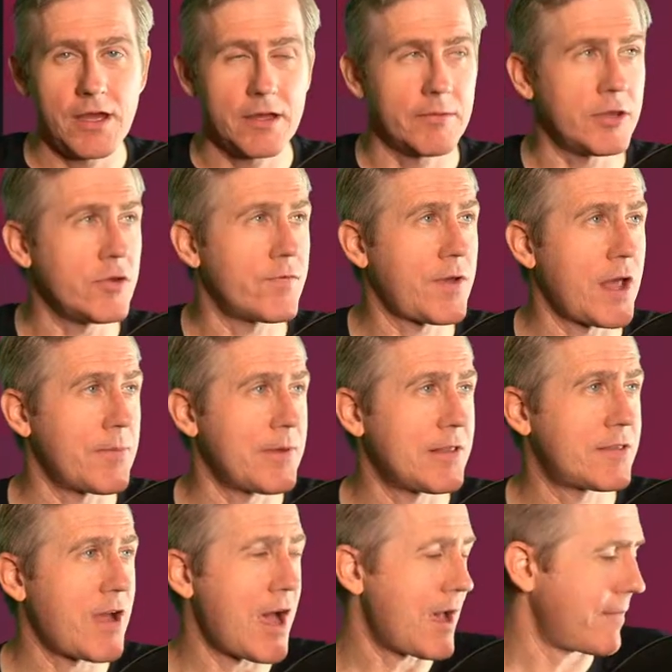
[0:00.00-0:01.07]
You've got to be
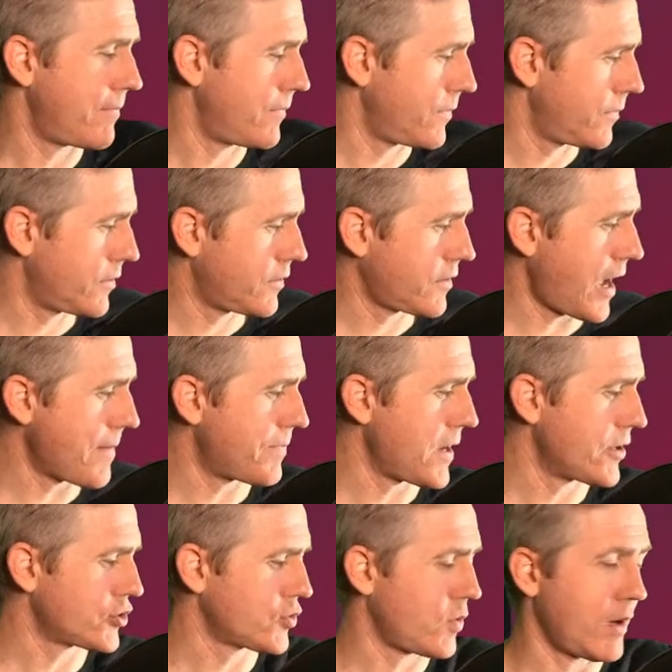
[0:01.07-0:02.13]

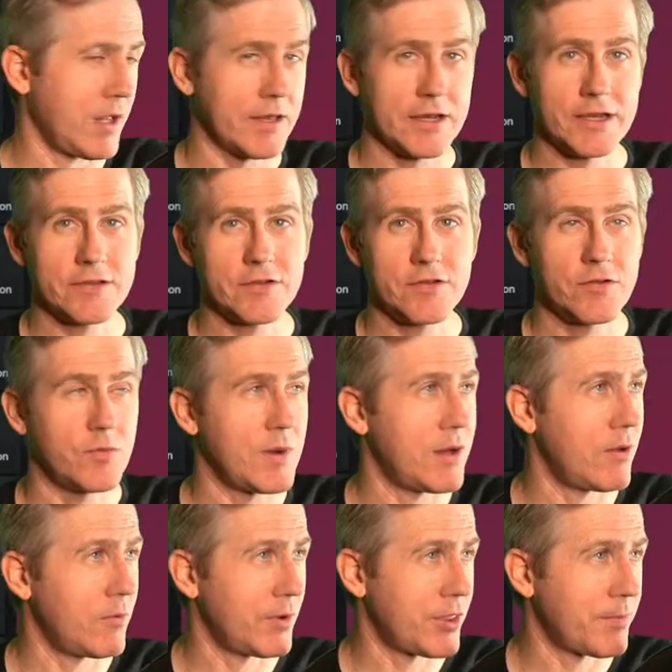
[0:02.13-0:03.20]
top-notch quality to do
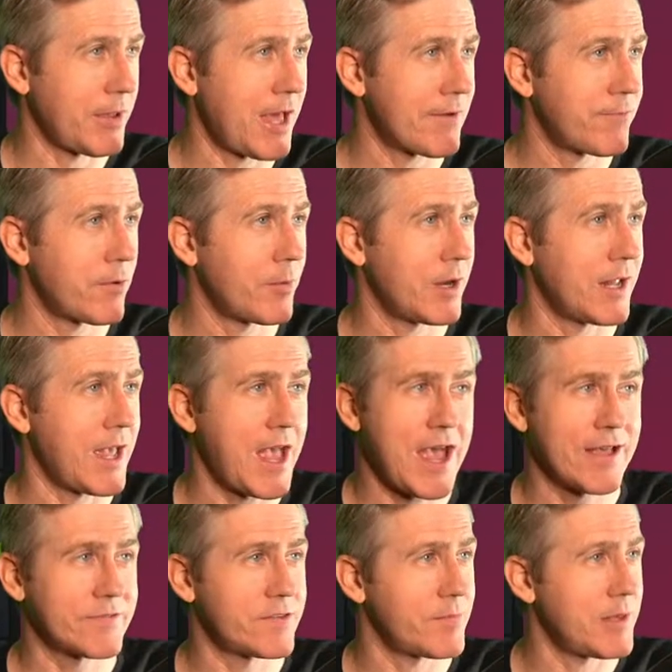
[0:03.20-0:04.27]
well with a platformer, and it
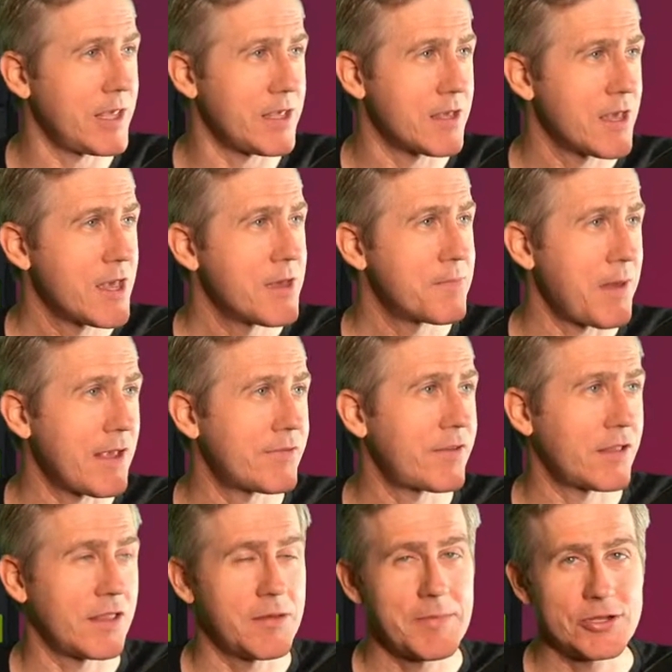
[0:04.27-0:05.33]
has to be
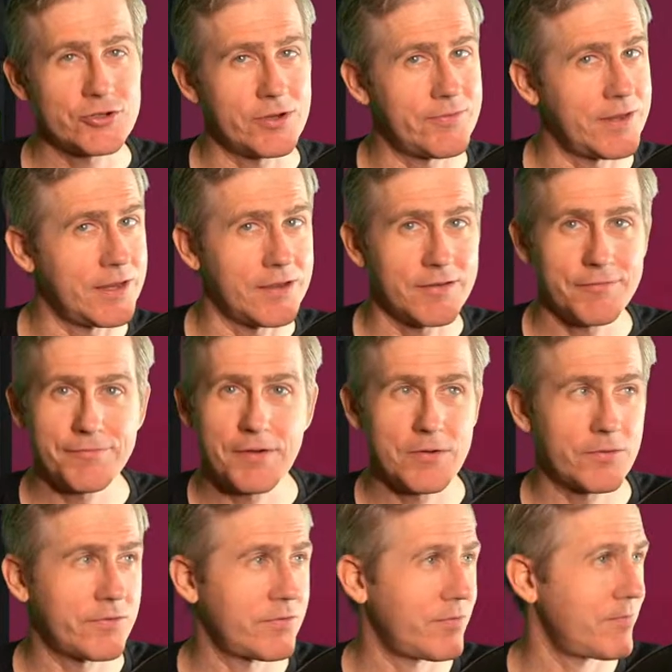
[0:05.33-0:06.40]
basically a Metroidvania.
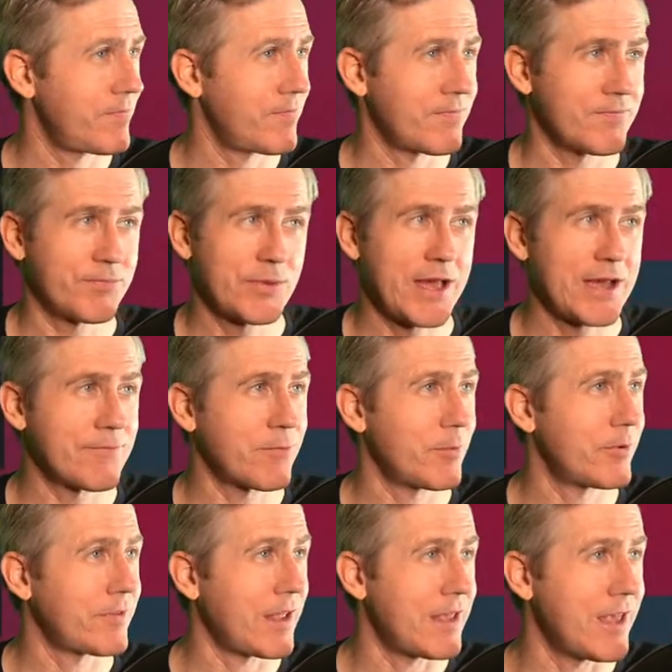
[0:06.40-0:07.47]
Folks,
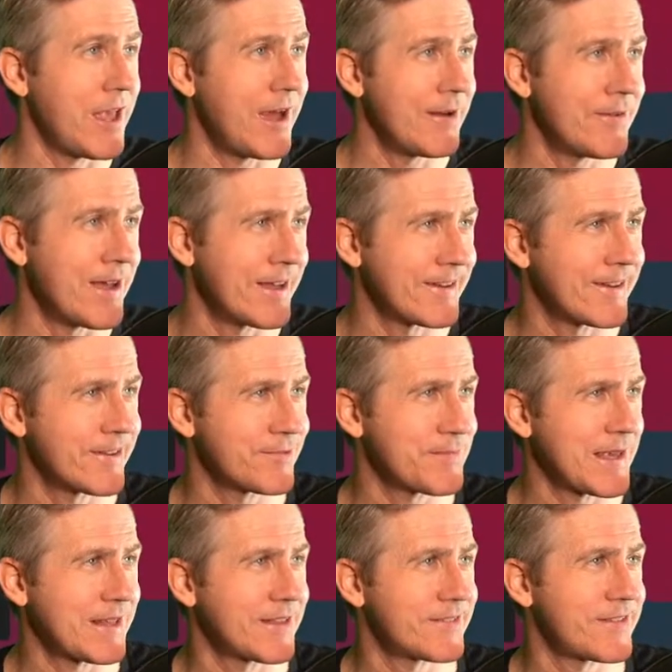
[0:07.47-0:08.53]
platformers, I'm not just
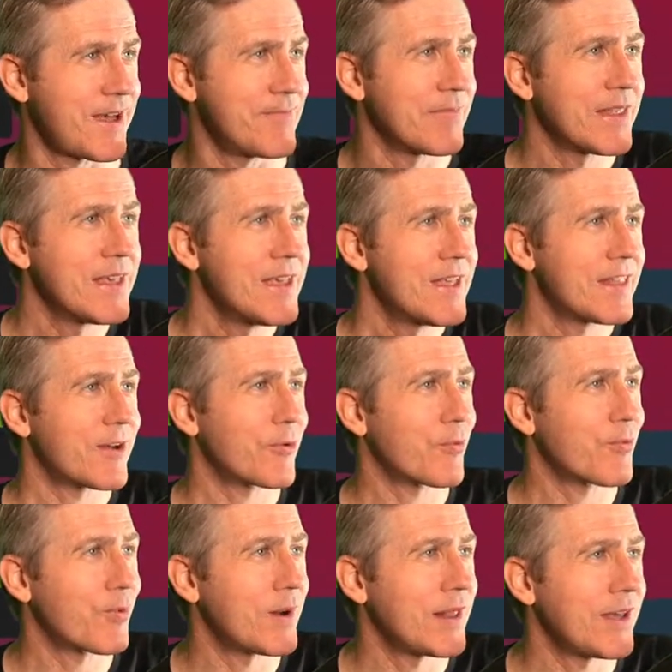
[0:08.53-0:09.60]
making this up. They're
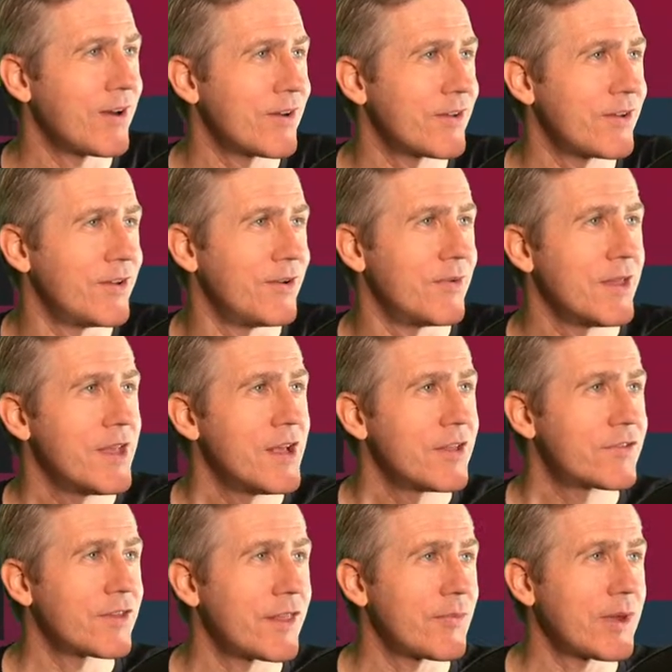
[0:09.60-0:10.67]
really hard to do.
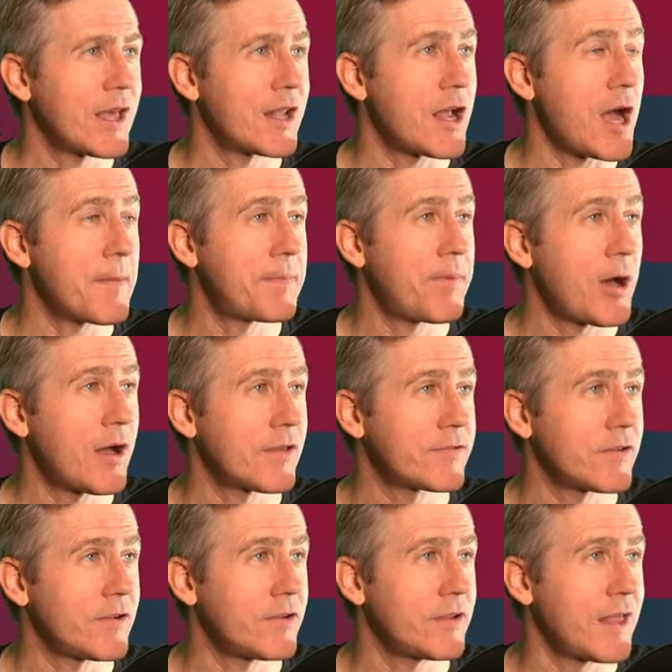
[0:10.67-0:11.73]
So then we got a
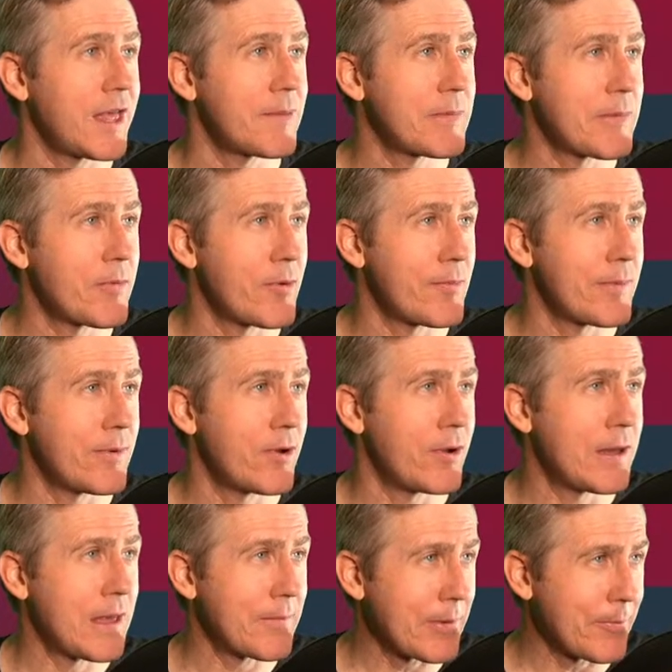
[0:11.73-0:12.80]
puzzle,
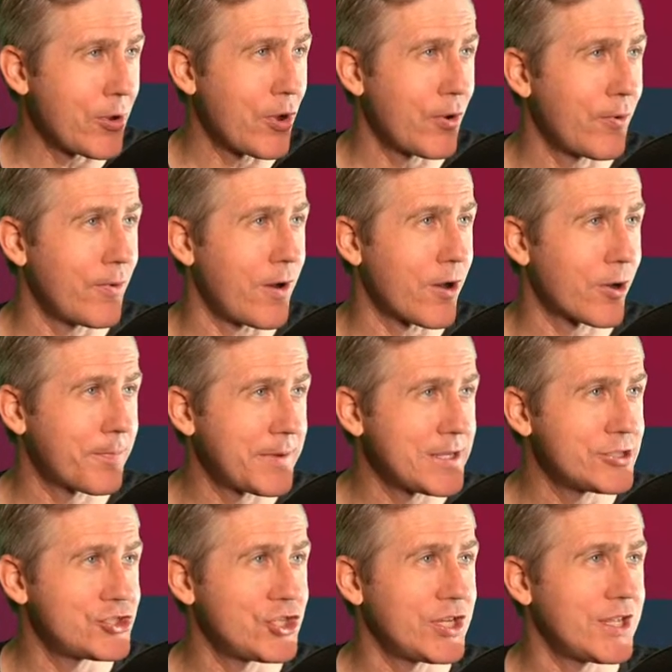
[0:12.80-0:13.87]
MMO
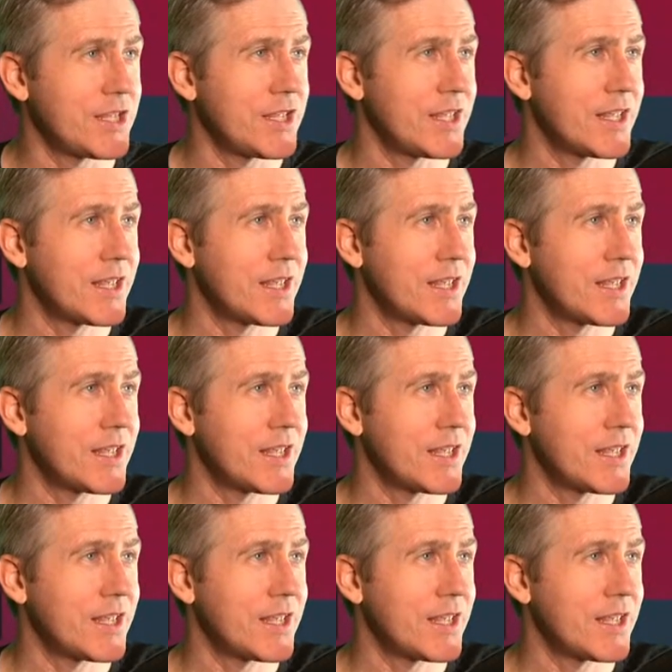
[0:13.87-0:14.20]
RPG,